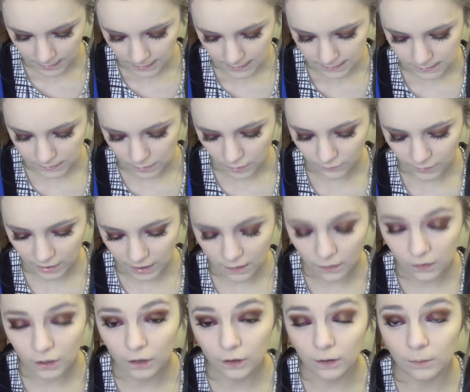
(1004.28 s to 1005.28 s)
So I think
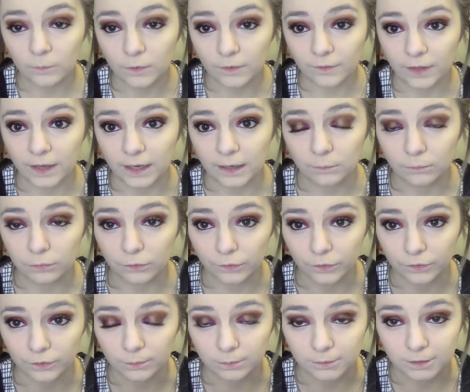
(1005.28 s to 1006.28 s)
I'll go in with the
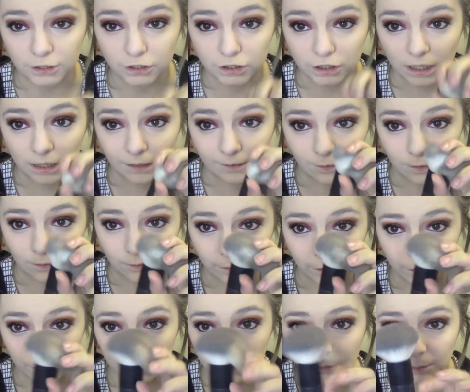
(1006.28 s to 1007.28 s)
bronzer brush that I got for
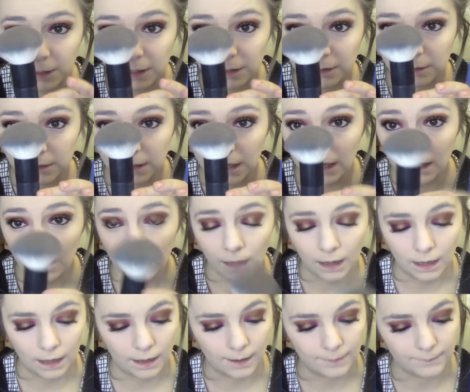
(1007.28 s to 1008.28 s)
Christmas.
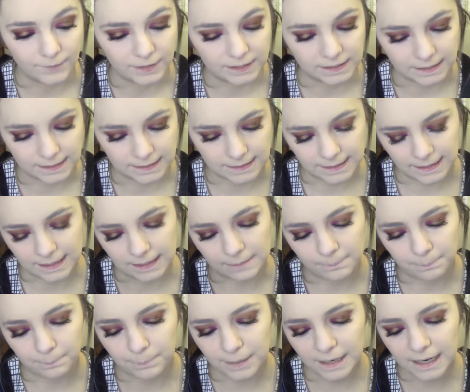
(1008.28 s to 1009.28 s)
This is the
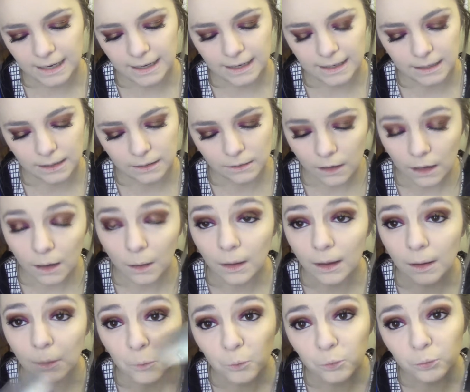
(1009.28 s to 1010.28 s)
B
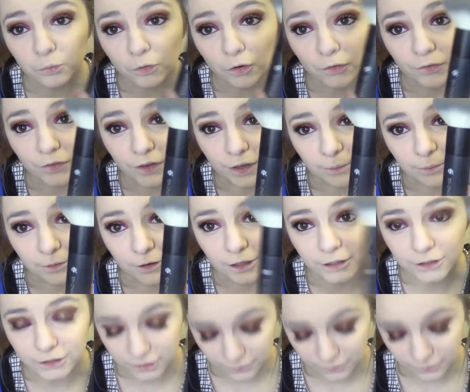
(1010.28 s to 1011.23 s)
bronzing brush